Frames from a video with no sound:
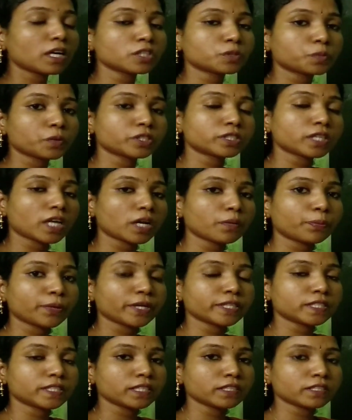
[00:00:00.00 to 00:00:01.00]
which are
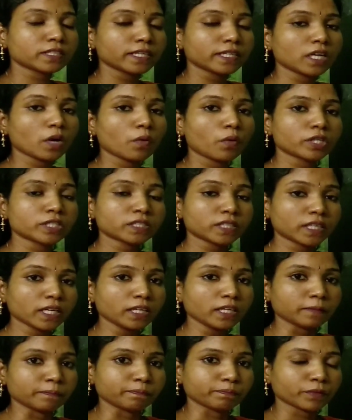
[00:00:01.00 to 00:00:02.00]
present in our
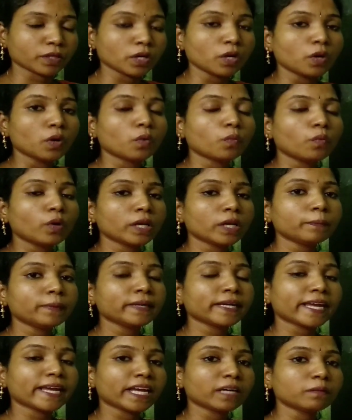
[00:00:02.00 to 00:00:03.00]
skin will
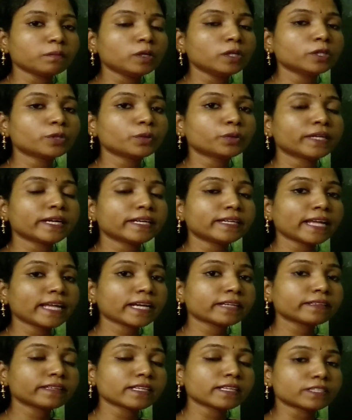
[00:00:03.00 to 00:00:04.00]
be able to
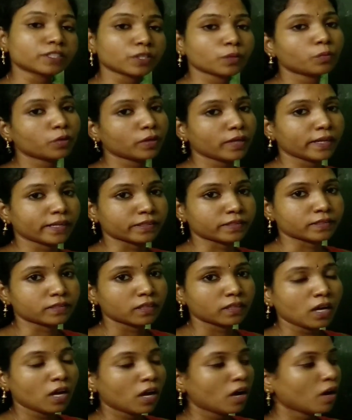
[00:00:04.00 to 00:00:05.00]
detect the stimulus.
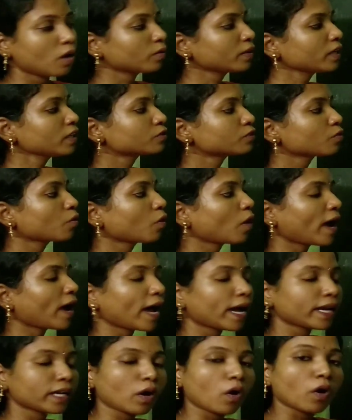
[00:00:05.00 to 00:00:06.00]
Okay, so
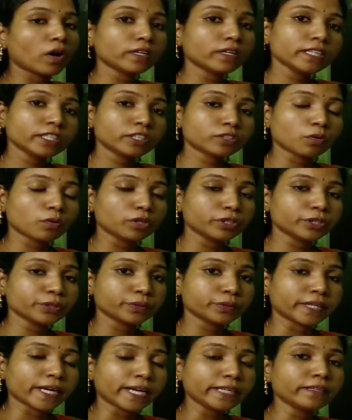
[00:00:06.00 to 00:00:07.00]
I already told
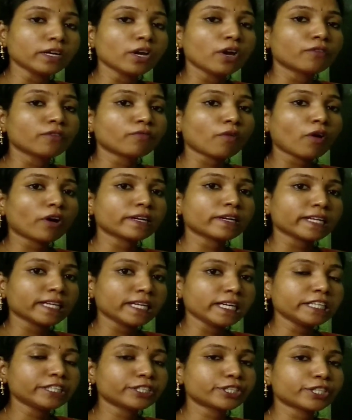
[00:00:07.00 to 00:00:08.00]
you that for
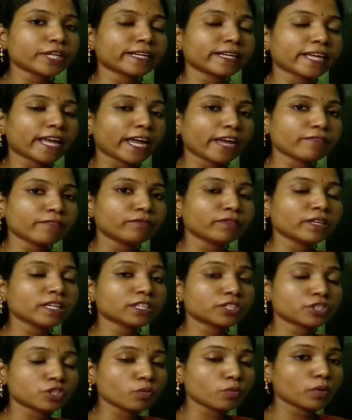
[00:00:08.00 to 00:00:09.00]
each and every
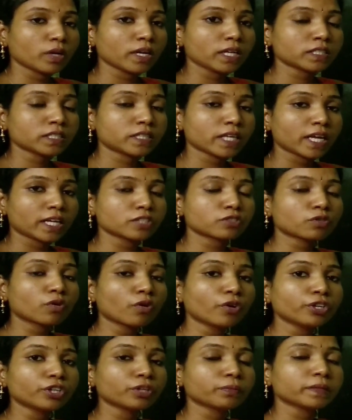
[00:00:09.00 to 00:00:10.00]
stimulus there is
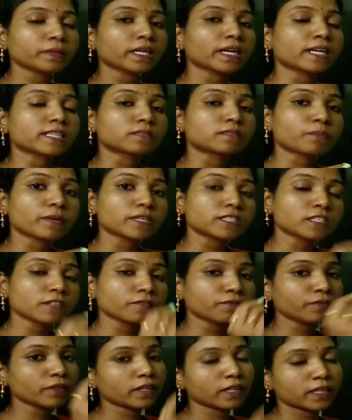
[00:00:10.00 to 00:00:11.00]
going to be a
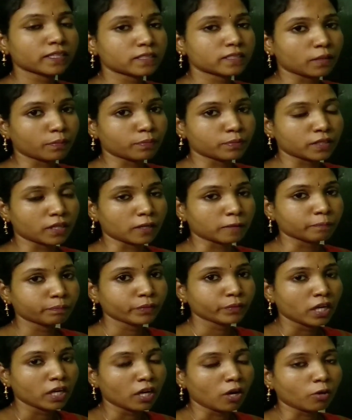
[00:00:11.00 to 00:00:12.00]
specific receptor.
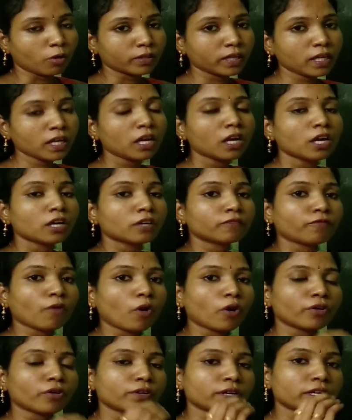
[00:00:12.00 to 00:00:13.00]
Okay,
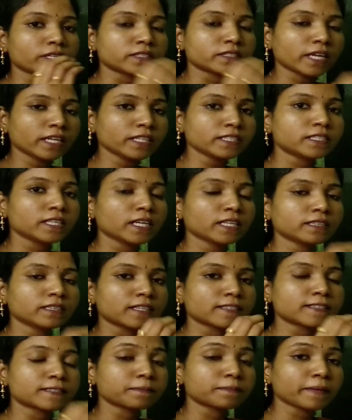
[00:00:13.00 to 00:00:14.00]
for sensing
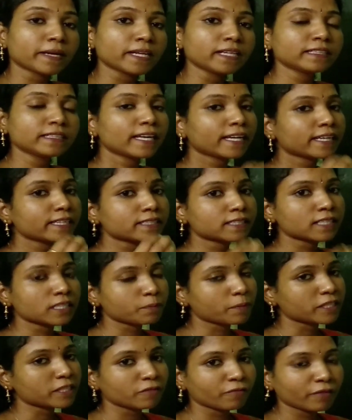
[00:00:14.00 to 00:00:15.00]
the smell there is a
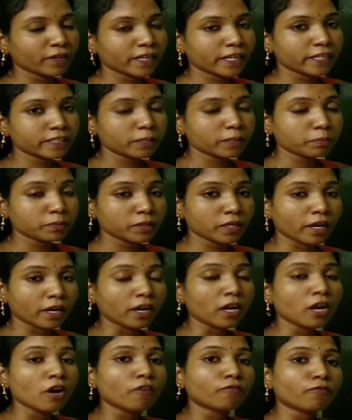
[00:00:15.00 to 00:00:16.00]
specific receptor.
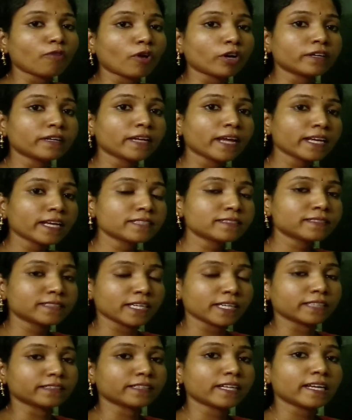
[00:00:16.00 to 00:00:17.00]
For
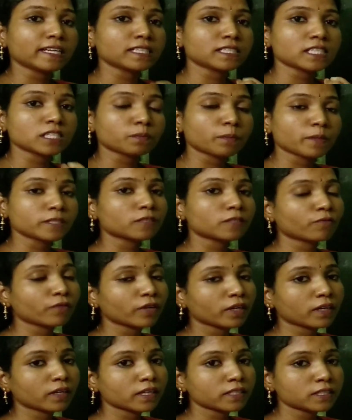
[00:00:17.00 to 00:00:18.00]
tasting there is a
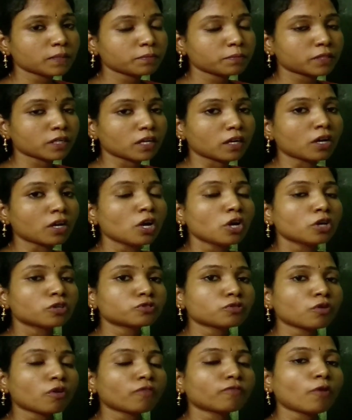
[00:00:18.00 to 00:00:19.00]
specific receptor.
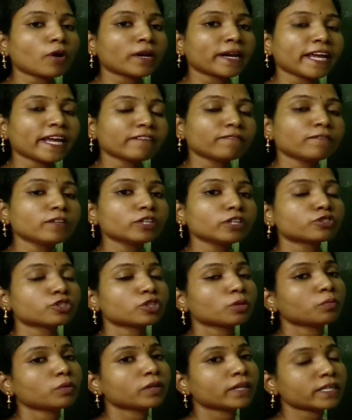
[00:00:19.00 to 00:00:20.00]
So for every
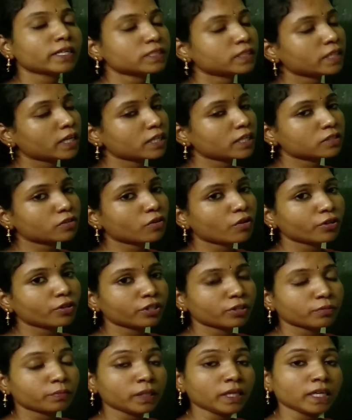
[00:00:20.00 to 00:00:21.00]
stimulus there is going
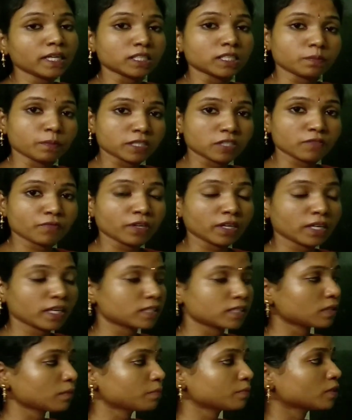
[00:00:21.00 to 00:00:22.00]
to be a specific
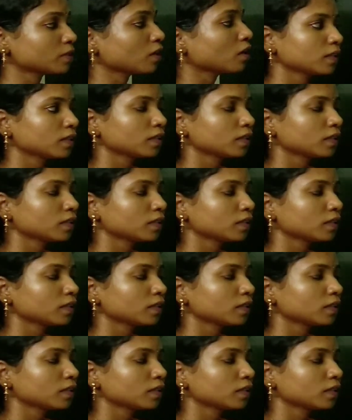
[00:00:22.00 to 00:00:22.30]
receptor.